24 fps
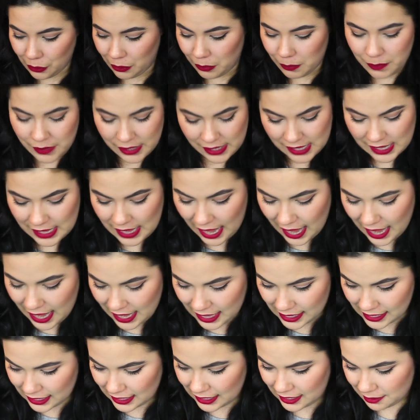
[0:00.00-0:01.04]
or
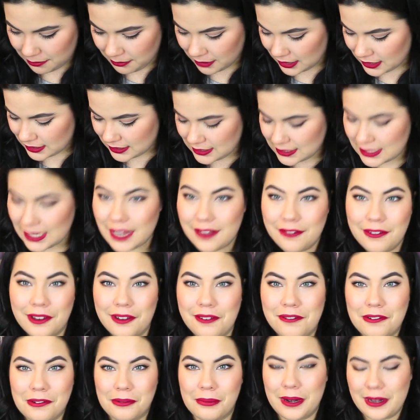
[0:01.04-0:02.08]
BEA. I'm gonna save
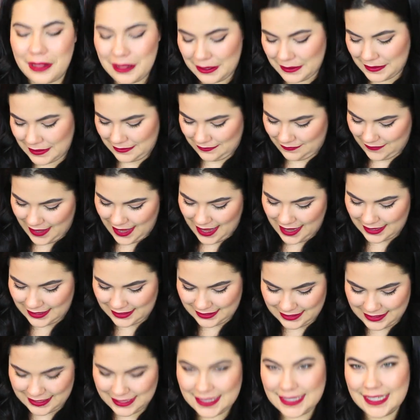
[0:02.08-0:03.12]
it for one of those
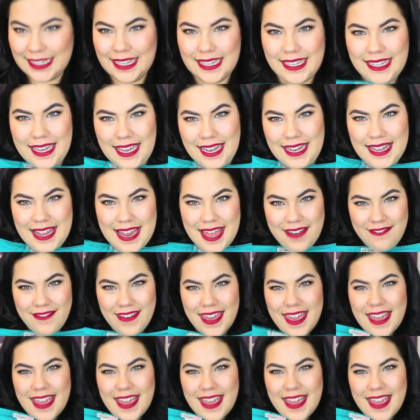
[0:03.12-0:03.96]
events. I love